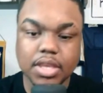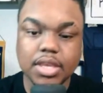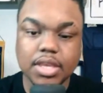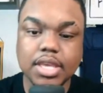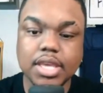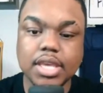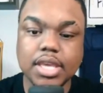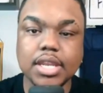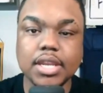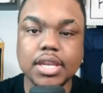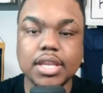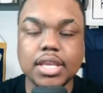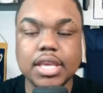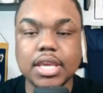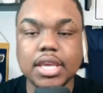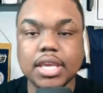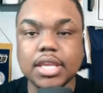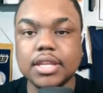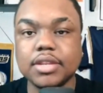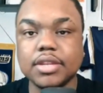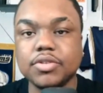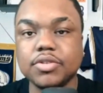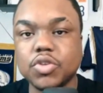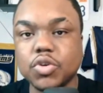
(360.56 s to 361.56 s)
he
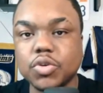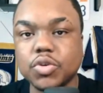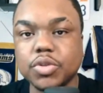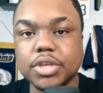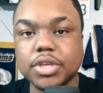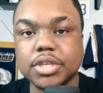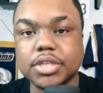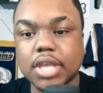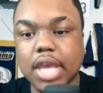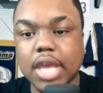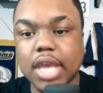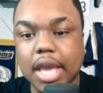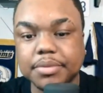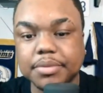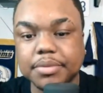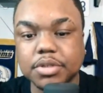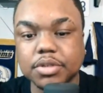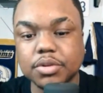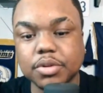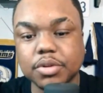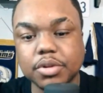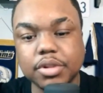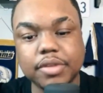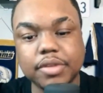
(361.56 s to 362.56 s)
can do this
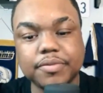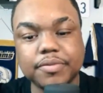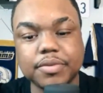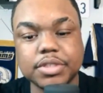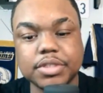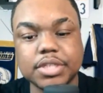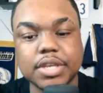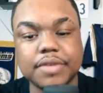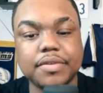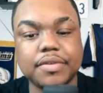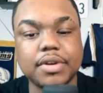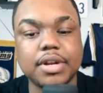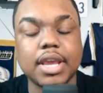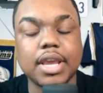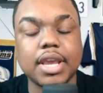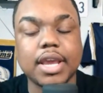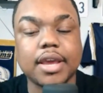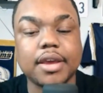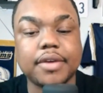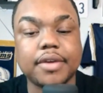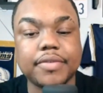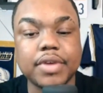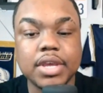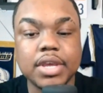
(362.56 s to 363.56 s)
absolutely for
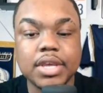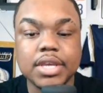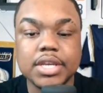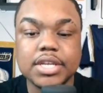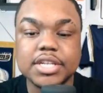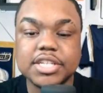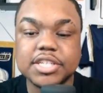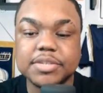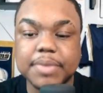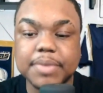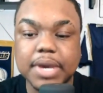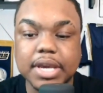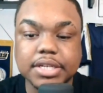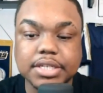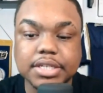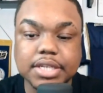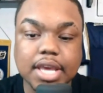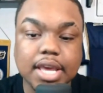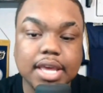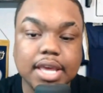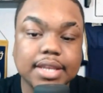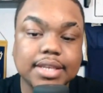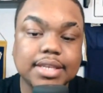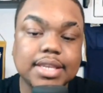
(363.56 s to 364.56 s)
7.5. Smash
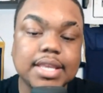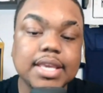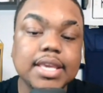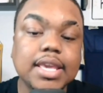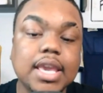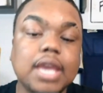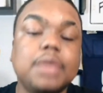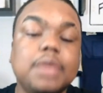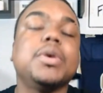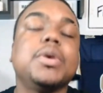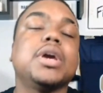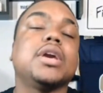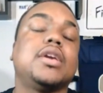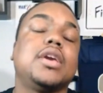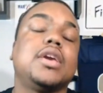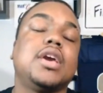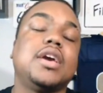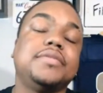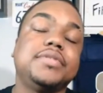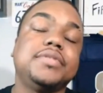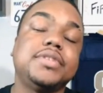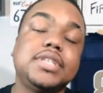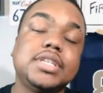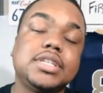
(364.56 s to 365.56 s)
that. DK
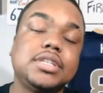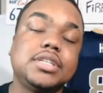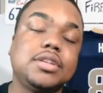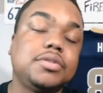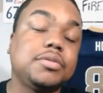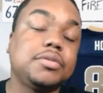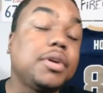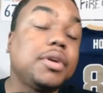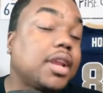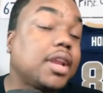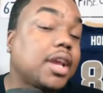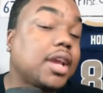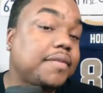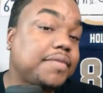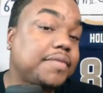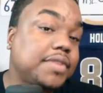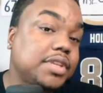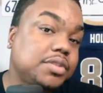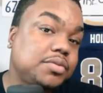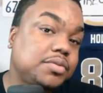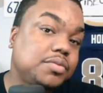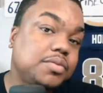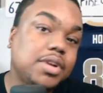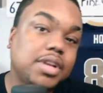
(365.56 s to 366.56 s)
Metcalf, 63.5.
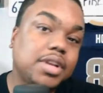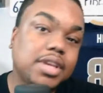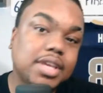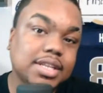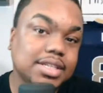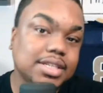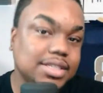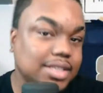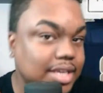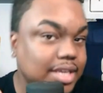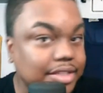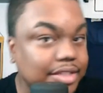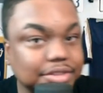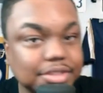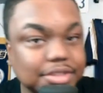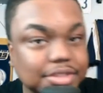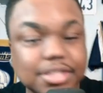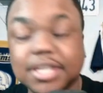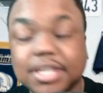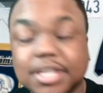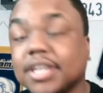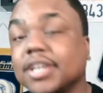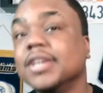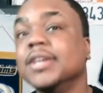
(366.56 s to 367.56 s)
This is where it gets
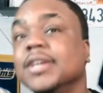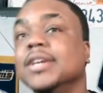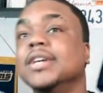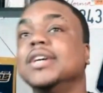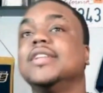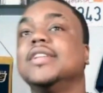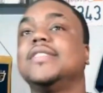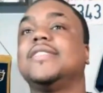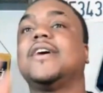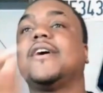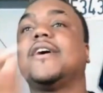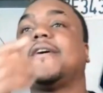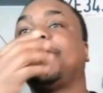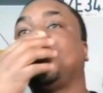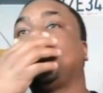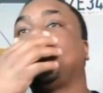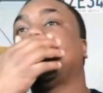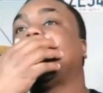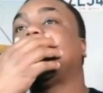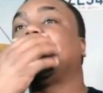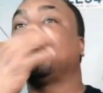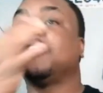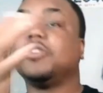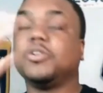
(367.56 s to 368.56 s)
interesting. Now,
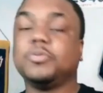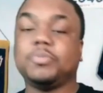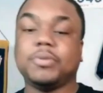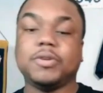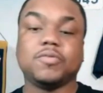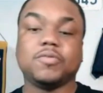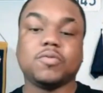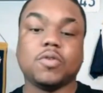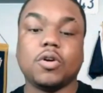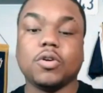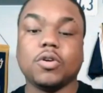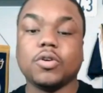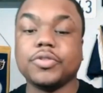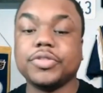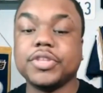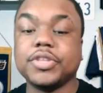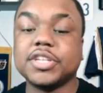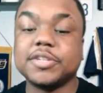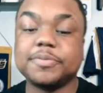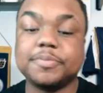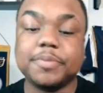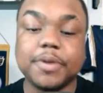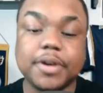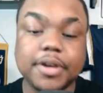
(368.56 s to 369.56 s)
I could be wrong on
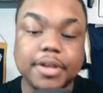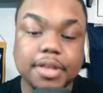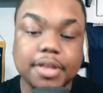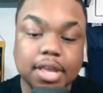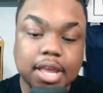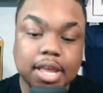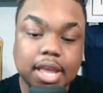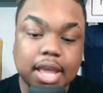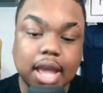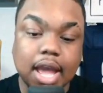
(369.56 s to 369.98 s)
this, but